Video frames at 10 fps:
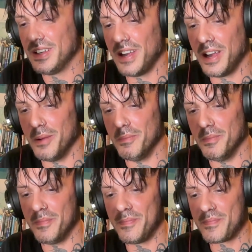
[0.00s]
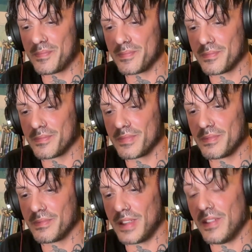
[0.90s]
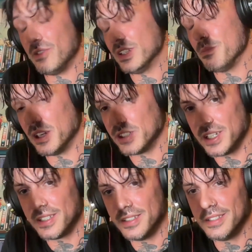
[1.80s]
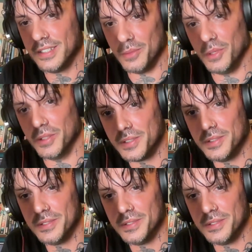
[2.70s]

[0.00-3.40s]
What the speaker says: that there is magic in the world.